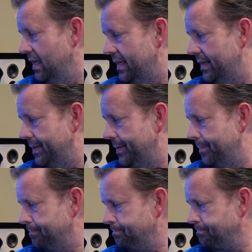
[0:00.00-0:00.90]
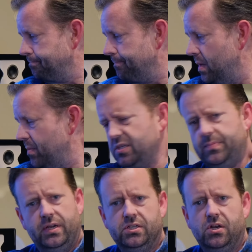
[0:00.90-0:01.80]
my
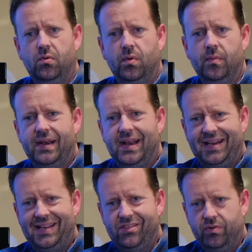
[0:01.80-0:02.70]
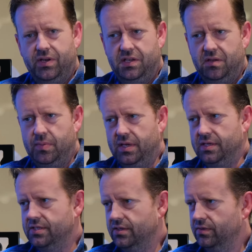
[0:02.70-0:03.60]
speakers at home are about 93 dB,
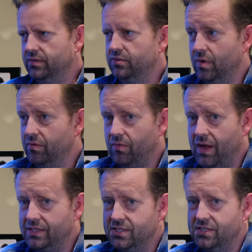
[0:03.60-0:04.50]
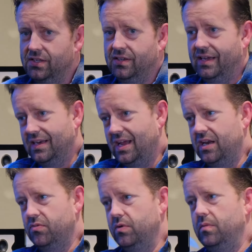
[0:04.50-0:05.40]
so 12 watts at
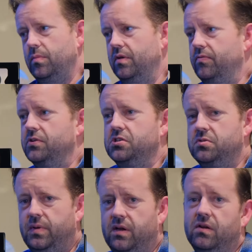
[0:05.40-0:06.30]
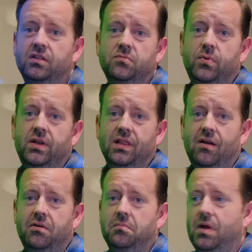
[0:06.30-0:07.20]
93 dB efficient speaker, that's pretty
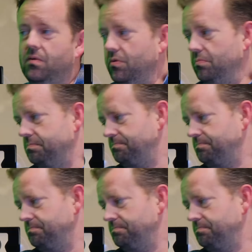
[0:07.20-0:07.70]
loud in my room.